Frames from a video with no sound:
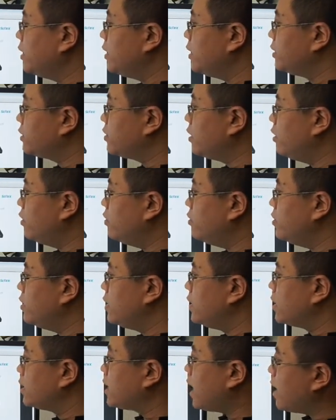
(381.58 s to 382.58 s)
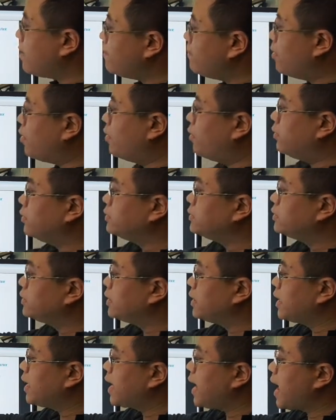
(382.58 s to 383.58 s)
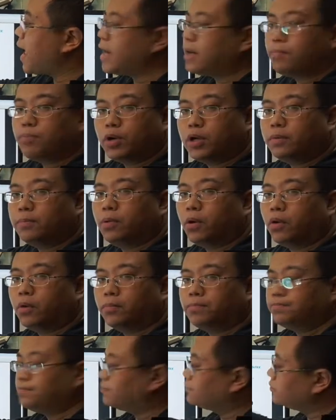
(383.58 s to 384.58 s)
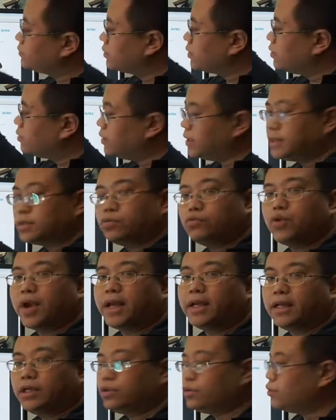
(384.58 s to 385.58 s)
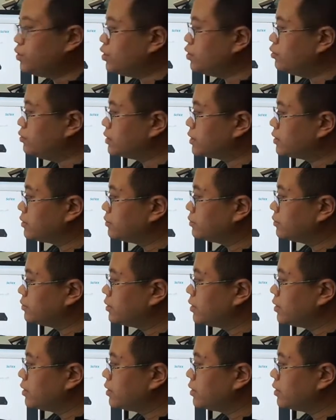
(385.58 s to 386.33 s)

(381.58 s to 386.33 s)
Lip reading: So COM port and print port is ready to use.